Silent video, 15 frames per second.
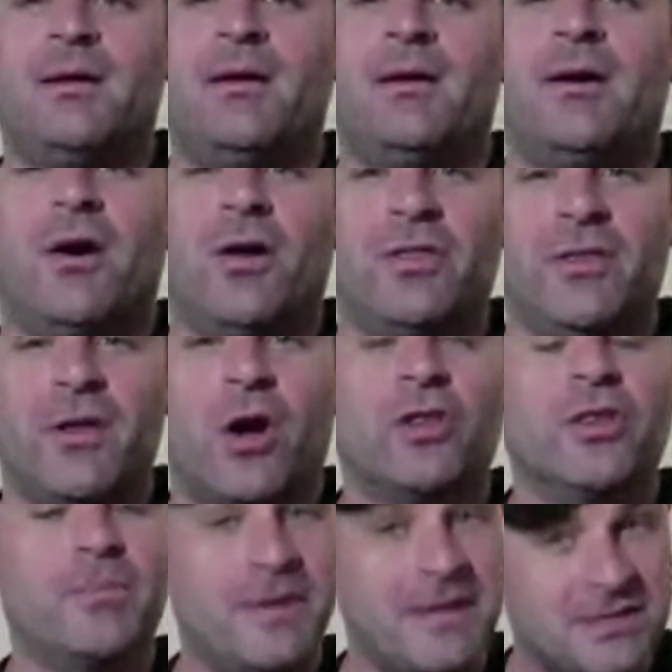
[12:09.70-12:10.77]
on
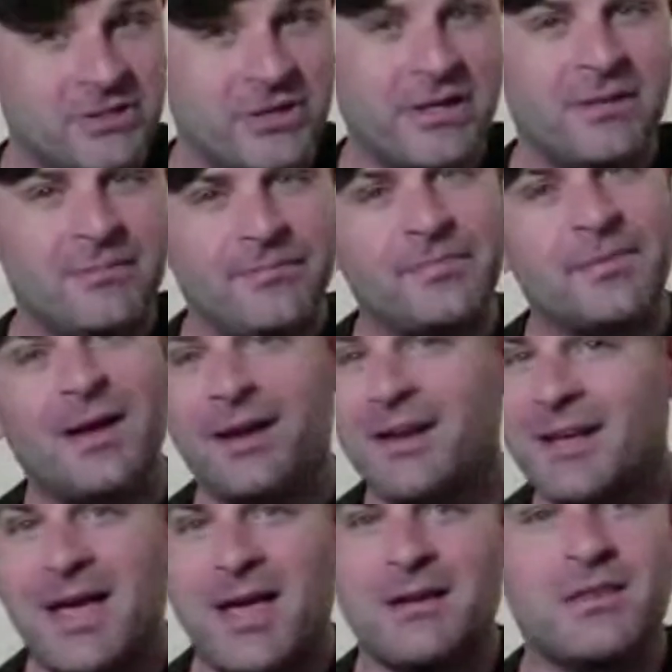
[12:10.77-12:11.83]
the B string, and
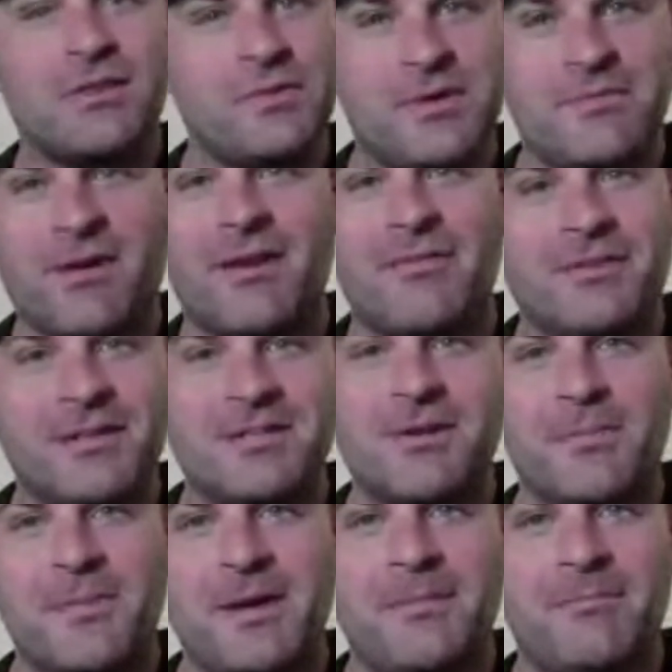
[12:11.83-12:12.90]
again 3-5 on the top E.